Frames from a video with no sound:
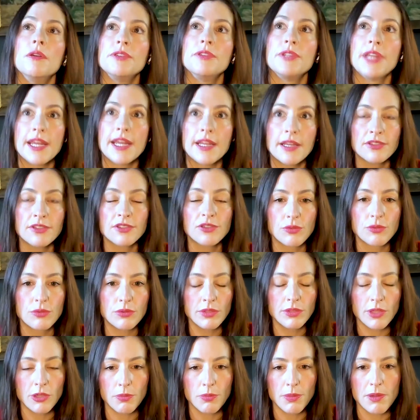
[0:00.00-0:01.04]
Take us through a
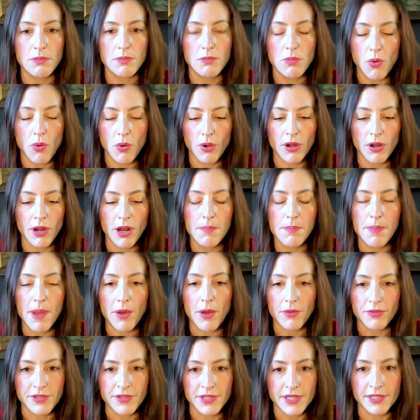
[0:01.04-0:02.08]
little bit more
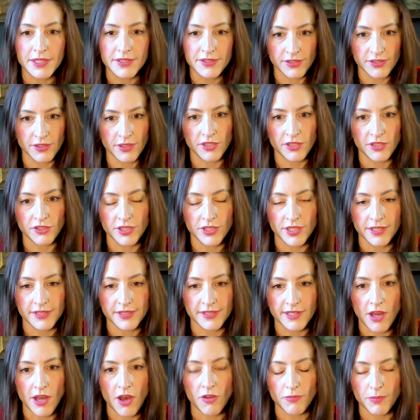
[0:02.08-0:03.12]
about the installation
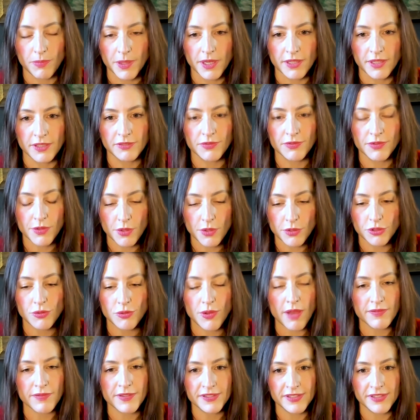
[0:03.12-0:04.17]
itself, because for those who
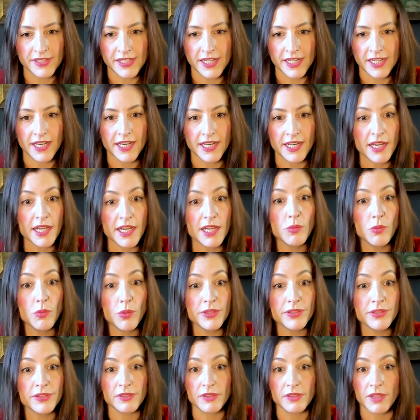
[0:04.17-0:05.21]
haven't seen it, it
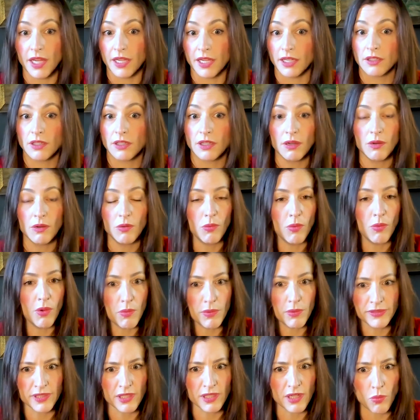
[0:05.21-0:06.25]
was like, what
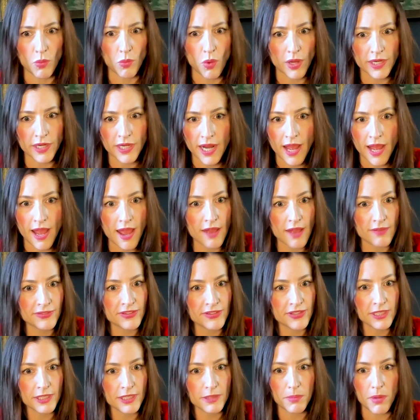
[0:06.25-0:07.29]
was it, 1.5
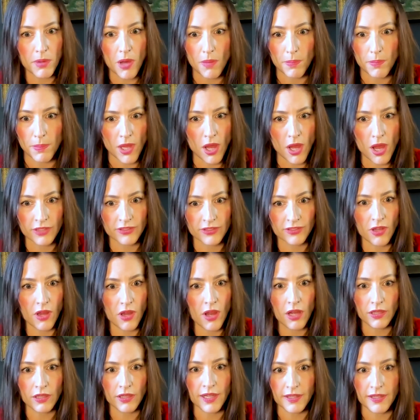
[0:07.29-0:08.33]
city blocks
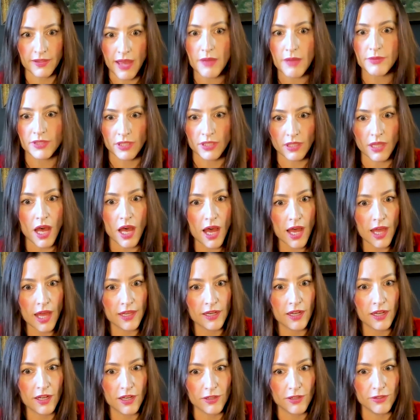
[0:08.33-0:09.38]
long? Like that was a lot
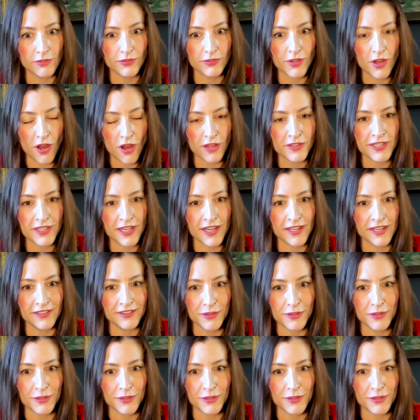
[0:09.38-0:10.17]
of content.